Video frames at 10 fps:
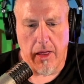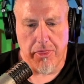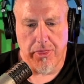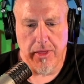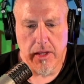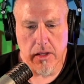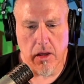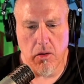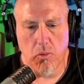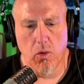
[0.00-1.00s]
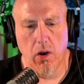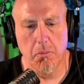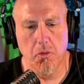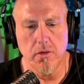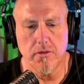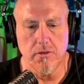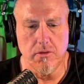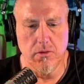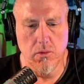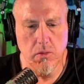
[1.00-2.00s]
I think what I'm going to
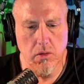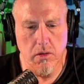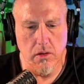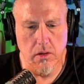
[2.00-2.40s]
do,